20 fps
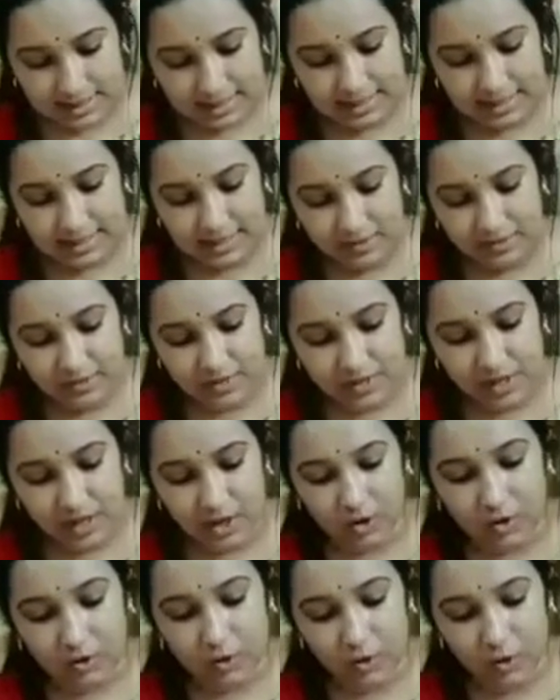lived
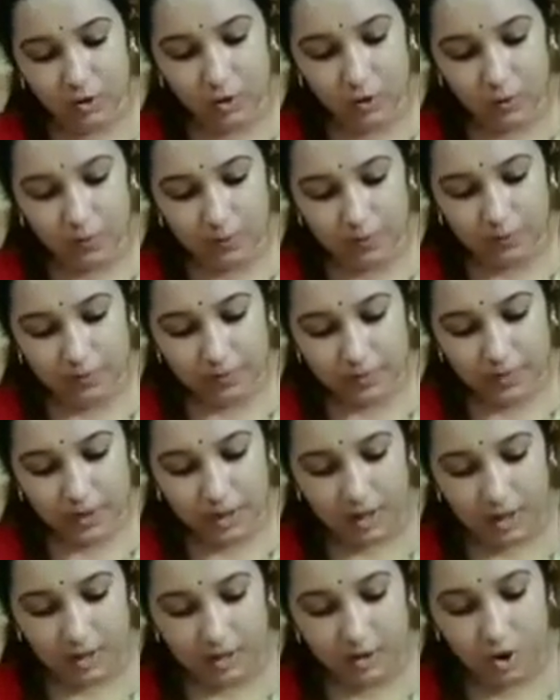a crow,
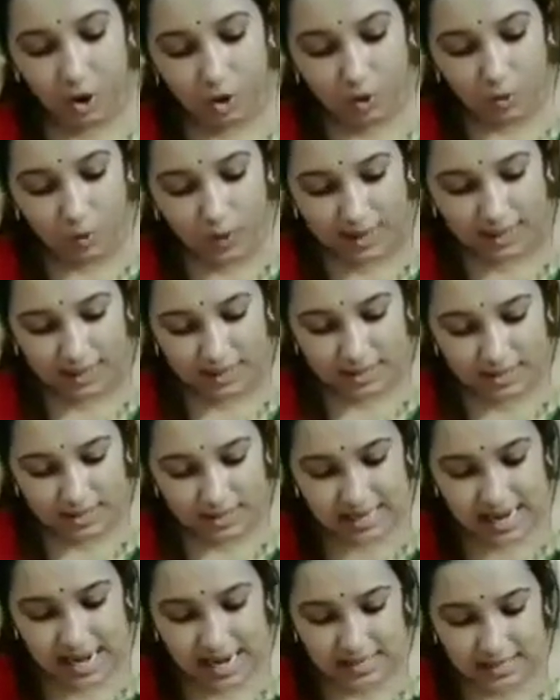a
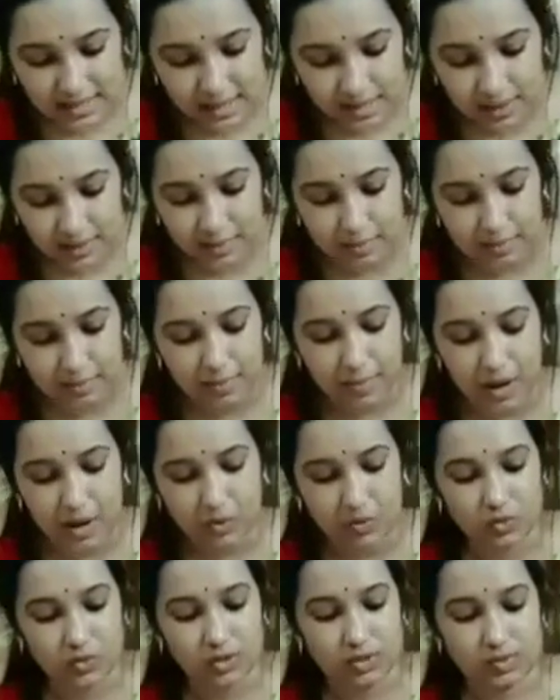tortoise, and a
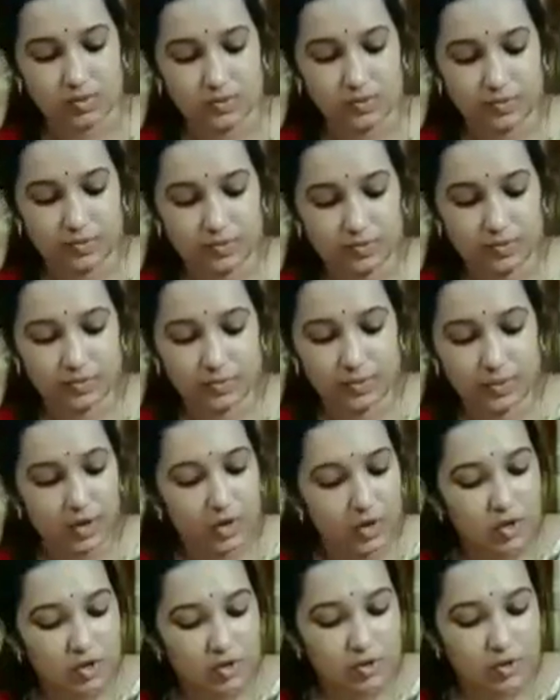mouse.
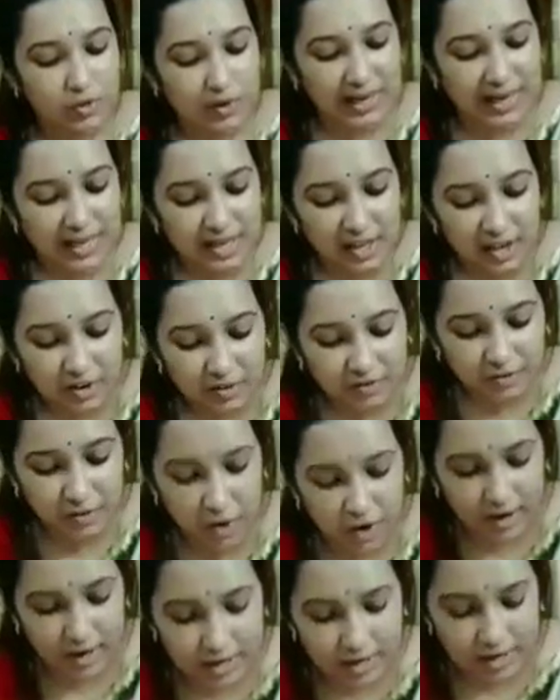So, in her
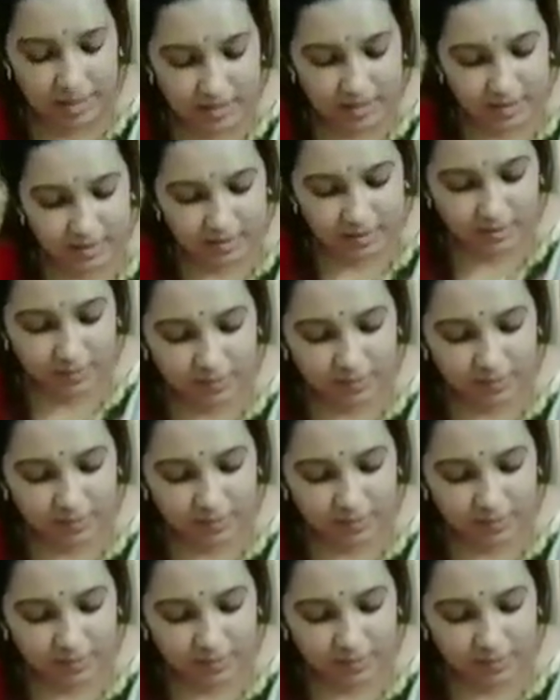forest,